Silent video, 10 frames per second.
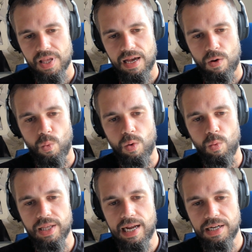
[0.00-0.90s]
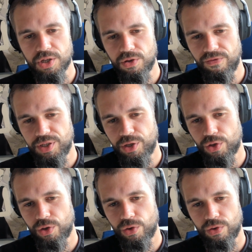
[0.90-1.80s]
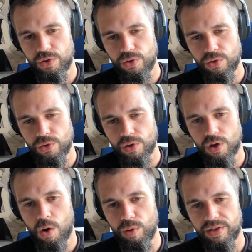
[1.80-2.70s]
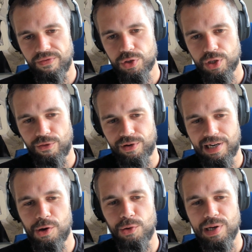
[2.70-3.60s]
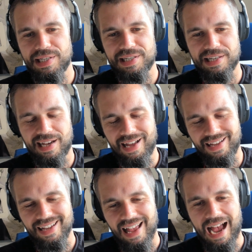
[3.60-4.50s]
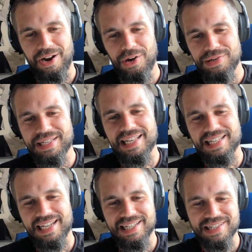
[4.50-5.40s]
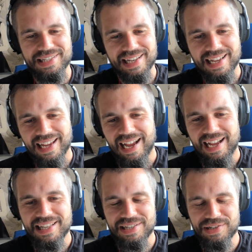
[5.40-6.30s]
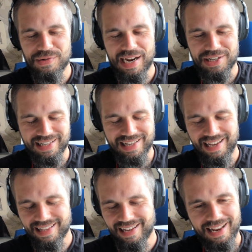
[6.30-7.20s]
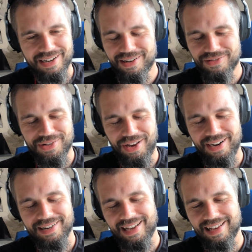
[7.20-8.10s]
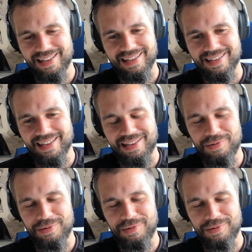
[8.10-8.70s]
What else convinced you to go with Vue Storefront? I always asking this question, and I love to hear the